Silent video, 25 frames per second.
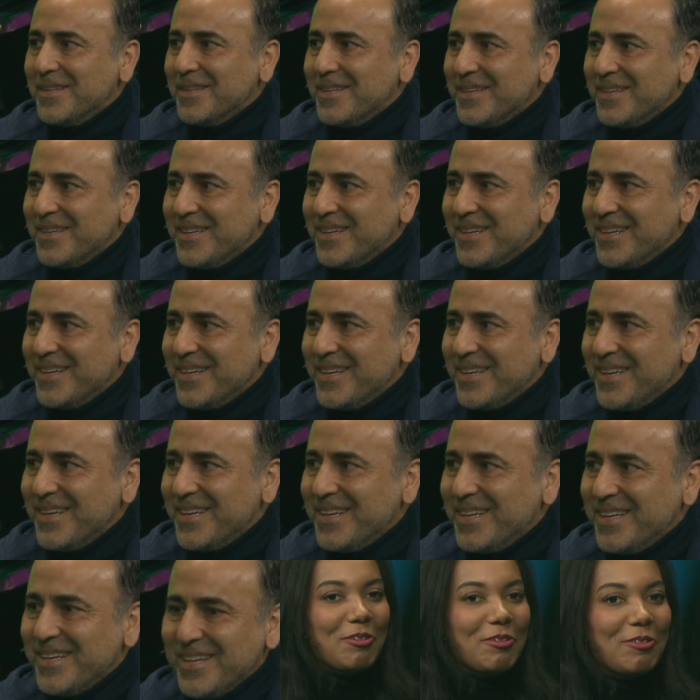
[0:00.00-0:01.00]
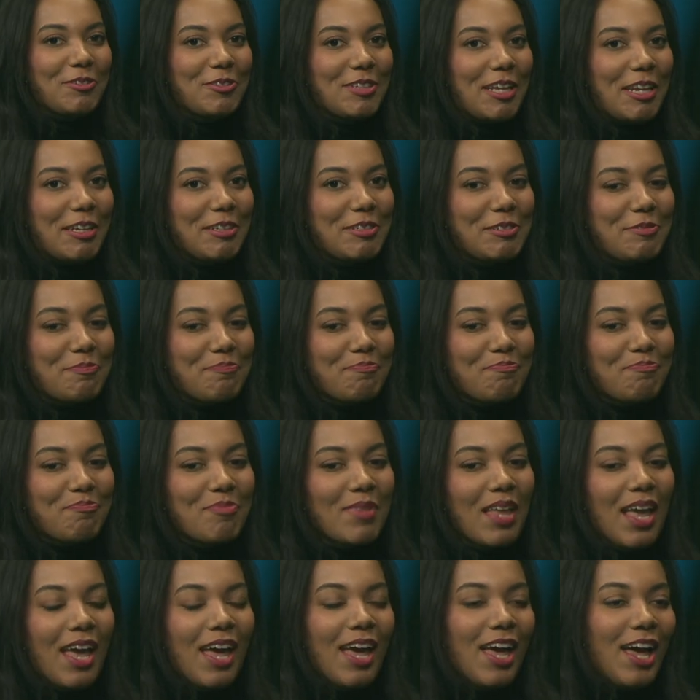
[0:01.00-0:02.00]
That makes total sense.
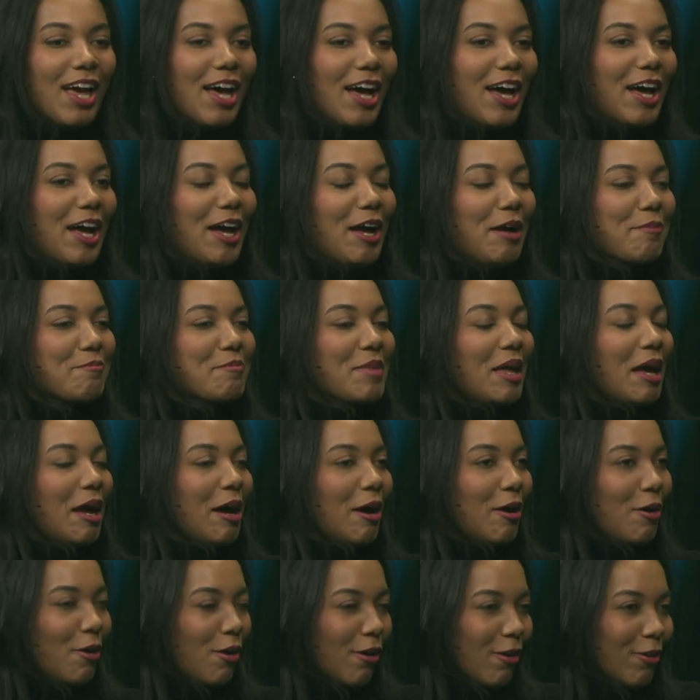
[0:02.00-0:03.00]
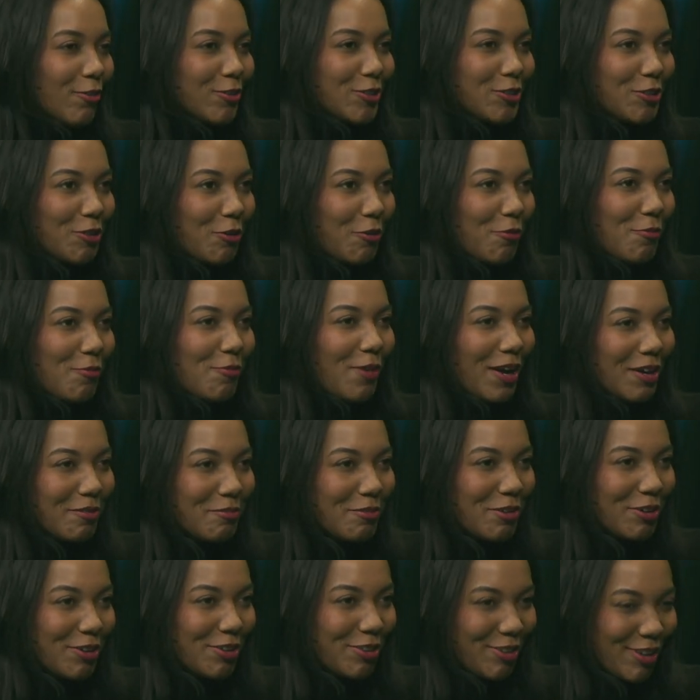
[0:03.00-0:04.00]
Um, also,
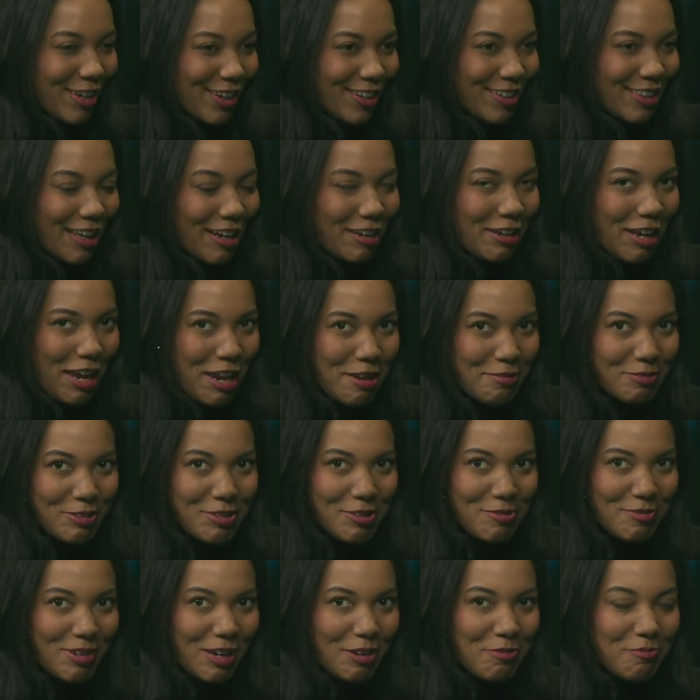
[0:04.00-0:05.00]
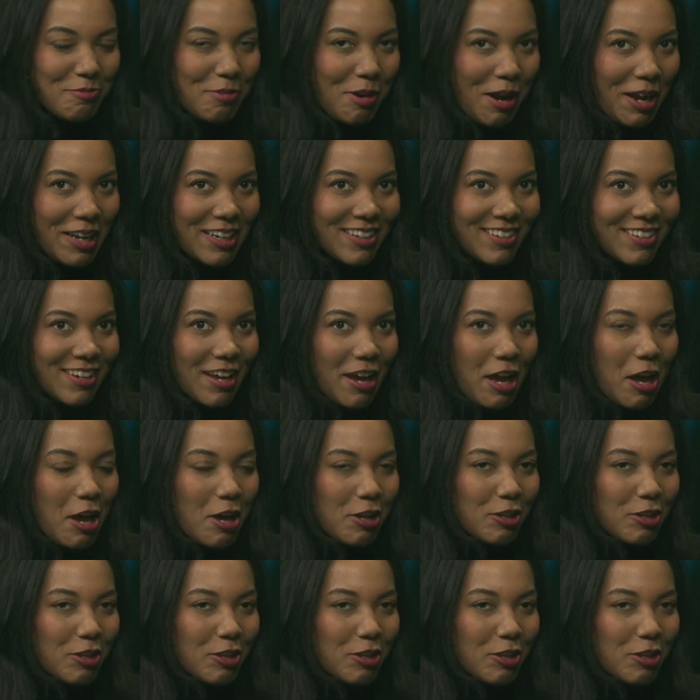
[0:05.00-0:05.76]
one more thing that came to my mind.